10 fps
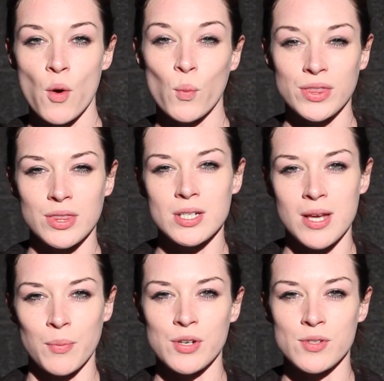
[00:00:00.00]
with the
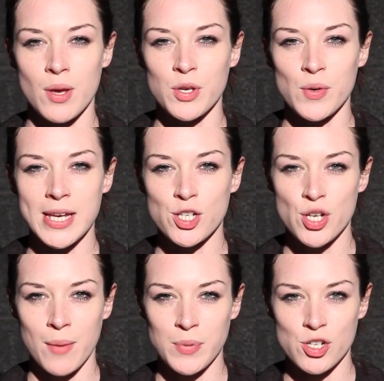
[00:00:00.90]
W W E
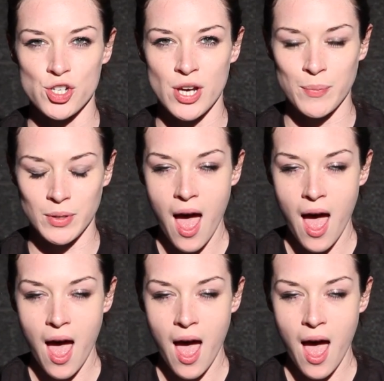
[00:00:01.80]
Championship.